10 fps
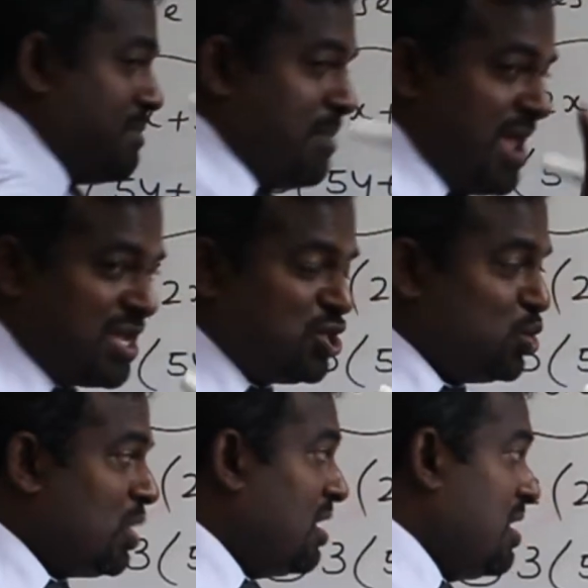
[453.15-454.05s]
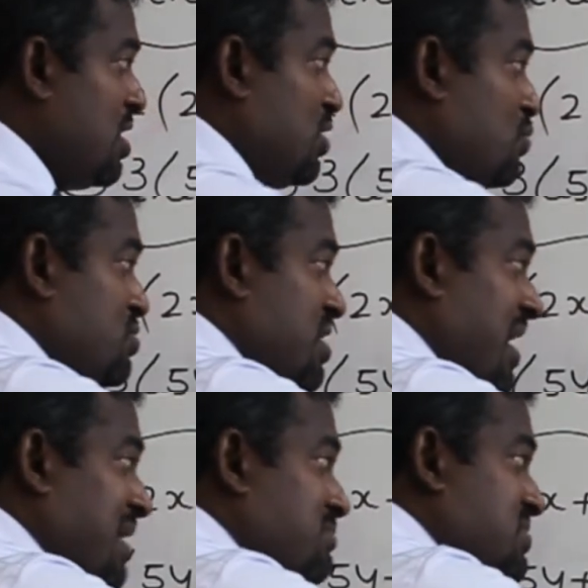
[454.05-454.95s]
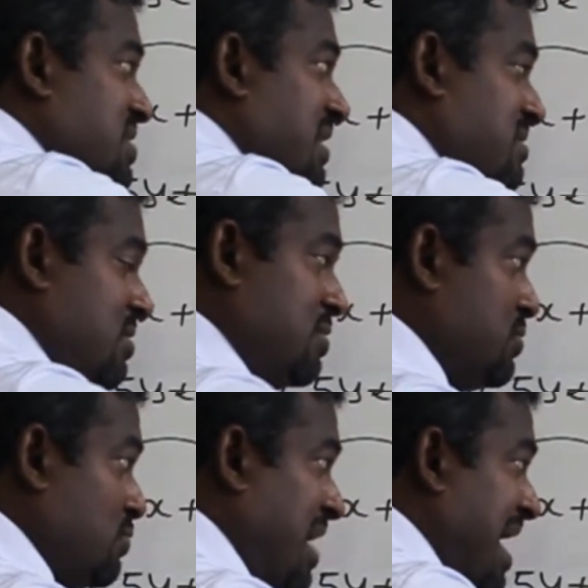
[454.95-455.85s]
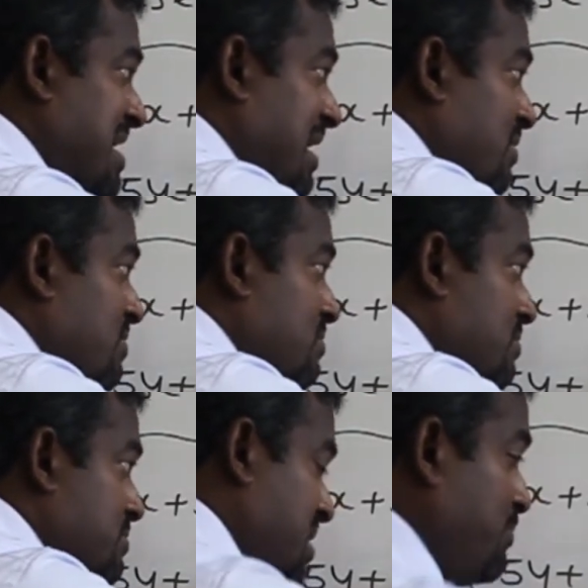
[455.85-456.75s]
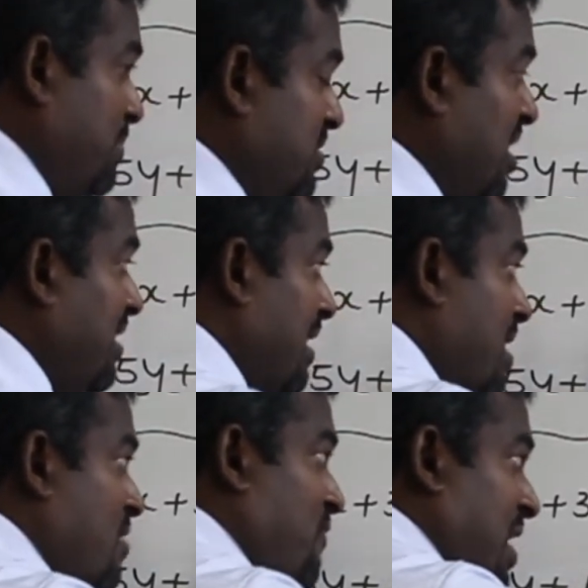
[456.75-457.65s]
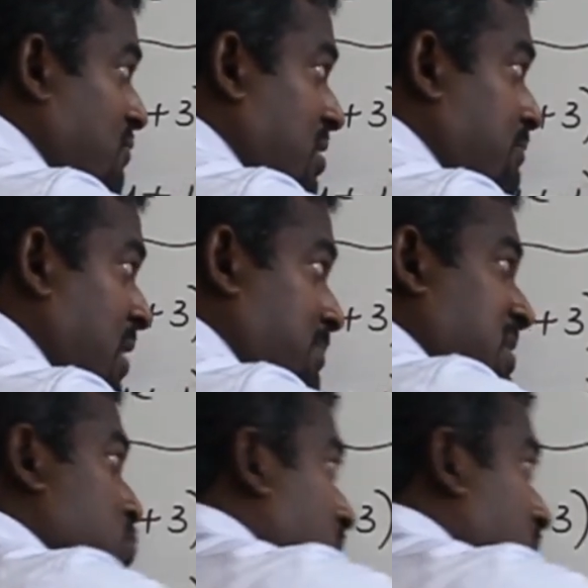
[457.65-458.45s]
make sure you times it, not adding. Some people thinking five, one, five plus